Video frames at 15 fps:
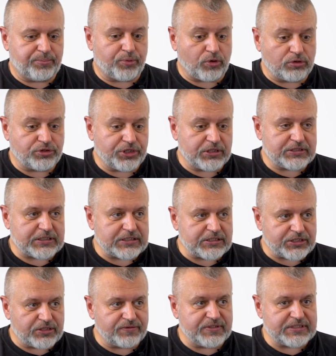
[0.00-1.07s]
projects and
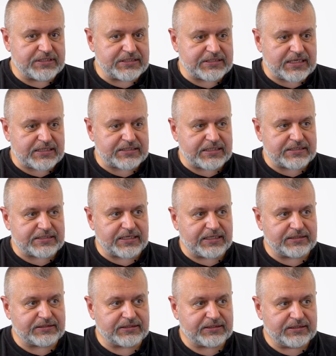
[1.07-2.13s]
services, as I
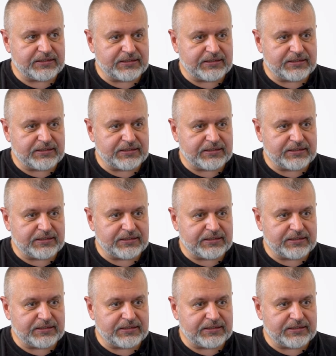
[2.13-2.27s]
said.